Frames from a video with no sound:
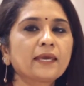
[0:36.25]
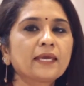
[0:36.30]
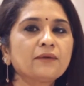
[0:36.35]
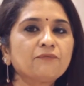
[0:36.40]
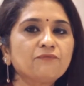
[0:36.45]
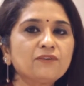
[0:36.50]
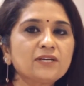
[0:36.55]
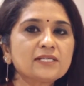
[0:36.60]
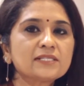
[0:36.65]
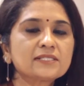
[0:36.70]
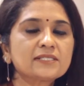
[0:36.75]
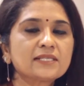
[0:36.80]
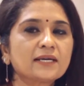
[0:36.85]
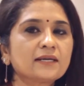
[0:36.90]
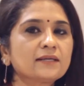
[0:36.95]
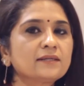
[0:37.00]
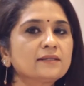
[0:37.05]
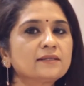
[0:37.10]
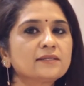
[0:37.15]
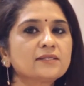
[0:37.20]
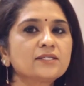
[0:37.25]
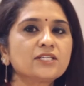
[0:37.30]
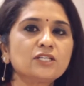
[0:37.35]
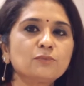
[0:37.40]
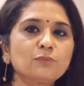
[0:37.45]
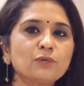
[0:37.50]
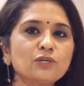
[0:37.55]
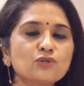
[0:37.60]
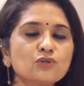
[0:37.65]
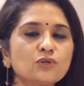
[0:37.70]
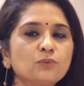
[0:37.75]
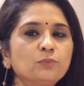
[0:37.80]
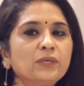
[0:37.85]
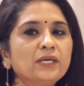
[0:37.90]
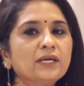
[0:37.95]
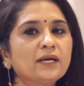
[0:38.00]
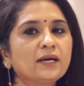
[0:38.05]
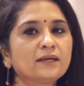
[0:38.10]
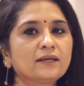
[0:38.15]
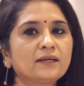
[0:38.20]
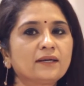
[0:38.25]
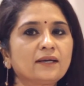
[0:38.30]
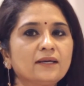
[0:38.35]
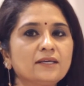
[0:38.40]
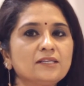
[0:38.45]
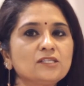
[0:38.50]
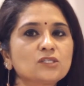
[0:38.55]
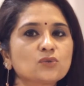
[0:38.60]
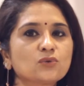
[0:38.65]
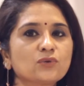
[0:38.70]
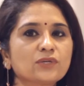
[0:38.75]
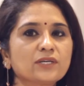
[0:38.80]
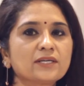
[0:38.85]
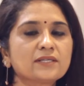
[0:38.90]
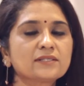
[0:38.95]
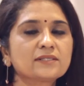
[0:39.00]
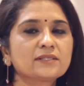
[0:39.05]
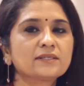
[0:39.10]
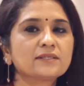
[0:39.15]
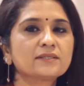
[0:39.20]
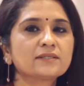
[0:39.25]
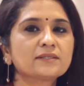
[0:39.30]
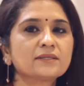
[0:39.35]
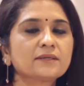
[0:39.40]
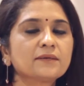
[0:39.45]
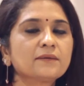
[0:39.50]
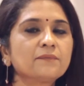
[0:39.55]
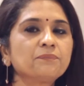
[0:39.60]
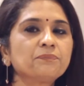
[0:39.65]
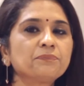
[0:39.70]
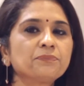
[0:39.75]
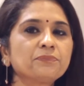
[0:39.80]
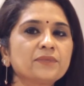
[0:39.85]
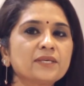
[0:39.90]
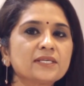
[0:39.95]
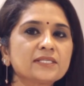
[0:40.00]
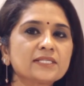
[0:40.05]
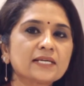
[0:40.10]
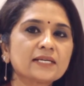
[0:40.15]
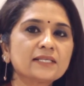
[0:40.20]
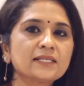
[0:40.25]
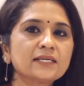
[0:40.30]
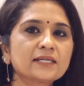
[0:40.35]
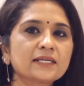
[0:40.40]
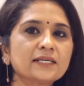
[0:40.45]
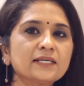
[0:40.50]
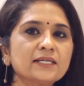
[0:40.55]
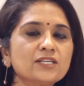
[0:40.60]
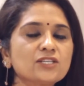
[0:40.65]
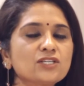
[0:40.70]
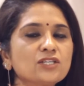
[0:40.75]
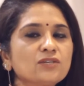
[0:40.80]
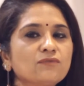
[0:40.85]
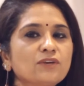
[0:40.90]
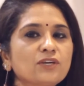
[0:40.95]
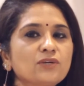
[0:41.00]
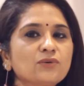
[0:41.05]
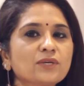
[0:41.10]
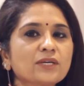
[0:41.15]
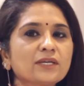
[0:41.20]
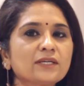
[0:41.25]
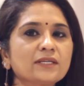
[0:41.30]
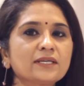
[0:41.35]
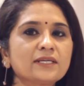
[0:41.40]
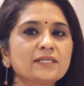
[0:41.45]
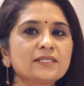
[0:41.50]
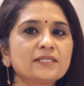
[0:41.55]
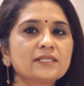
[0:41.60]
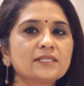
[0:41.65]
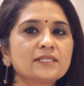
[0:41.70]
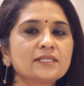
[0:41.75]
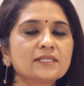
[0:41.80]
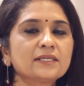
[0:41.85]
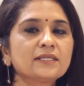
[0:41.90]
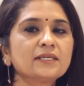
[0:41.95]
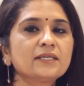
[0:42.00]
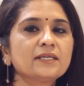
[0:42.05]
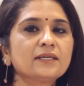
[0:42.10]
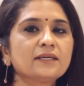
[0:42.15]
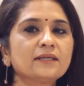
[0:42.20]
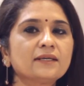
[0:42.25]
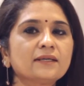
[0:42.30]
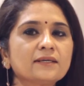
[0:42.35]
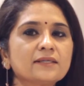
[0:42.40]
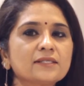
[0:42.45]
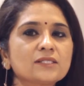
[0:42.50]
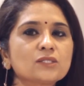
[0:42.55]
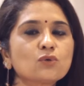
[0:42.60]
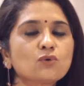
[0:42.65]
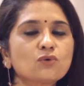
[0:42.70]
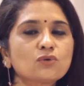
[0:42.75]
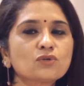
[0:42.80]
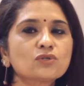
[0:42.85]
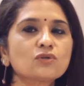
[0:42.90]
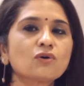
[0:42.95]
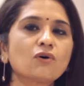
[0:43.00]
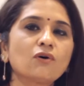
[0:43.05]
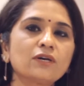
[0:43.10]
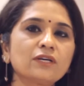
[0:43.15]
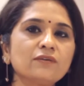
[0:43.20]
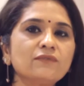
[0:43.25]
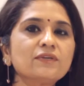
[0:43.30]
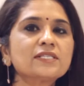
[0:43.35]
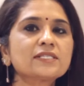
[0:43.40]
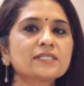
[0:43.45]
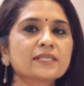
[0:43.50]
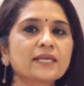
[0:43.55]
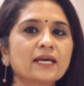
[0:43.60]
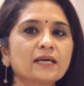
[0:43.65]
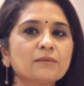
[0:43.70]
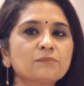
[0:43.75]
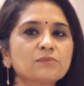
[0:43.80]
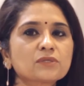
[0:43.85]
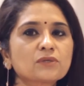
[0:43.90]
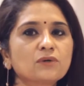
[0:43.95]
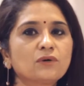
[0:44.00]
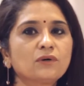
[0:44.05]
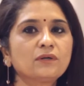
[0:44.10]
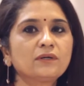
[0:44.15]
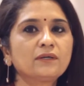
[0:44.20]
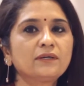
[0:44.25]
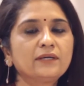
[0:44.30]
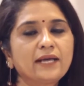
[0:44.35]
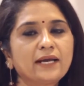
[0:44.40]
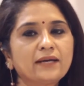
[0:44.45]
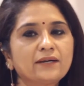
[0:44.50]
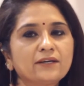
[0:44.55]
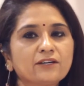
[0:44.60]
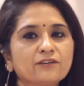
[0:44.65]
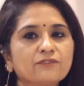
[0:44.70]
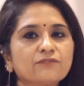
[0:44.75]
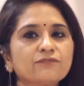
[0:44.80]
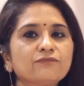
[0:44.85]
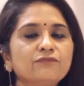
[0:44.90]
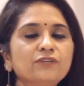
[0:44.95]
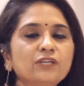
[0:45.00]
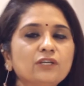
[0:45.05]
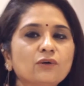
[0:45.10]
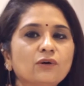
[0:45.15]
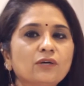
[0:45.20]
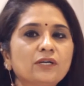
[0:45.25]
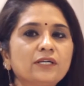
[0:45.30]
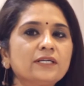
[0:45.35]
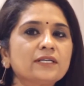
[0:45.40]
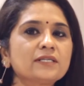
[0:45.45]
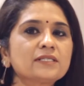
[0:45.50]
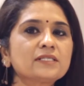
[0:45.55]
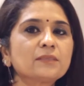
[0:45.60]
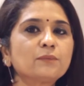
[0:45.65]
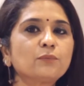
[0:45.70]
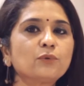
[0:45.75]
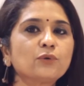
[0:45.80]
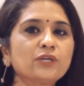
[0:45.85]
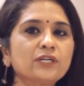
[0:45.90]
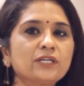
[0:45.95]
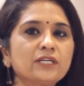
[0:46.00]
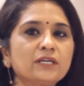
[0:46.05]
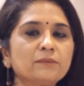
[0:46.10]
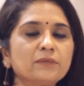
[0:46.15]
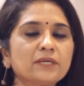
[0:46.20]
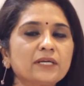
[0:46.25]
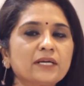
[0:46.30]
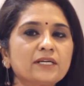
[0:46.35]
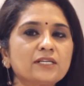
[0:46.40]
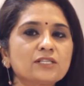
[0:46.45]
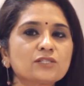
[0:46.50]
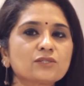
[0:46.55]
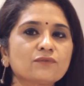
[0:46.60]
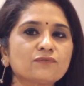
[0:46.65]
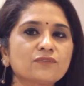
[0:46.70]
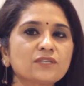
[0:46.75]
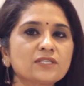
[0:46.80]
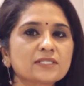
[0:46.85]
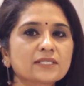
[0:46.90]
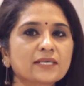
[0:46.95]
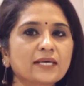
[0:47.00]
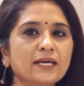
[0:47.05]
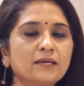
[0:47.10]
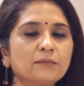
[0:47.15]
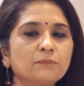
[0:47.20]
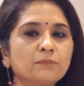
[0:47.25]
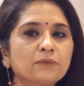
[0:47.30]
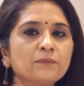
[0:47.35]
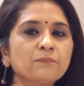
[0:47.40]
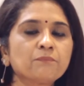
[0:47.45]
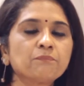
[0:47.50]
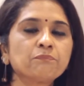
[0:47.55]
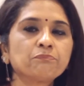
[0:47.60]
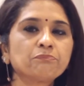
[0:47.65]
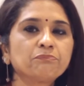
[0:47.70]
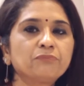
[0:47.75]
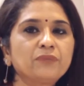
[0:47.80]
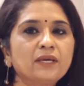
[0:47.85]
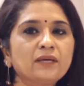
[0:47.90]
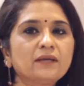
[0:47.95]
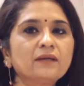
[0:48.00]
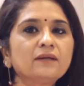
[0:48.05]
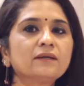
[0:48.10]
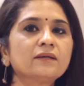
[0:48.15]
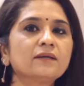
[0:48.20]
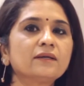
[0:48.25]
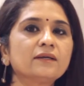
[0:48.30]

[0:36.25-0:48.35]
If it is that, the treatment should be underlying psoriasis. There's another condition where you can get it sores or even scabs called dandruff. We call it as seborrheic dermatitis of the scalp. There,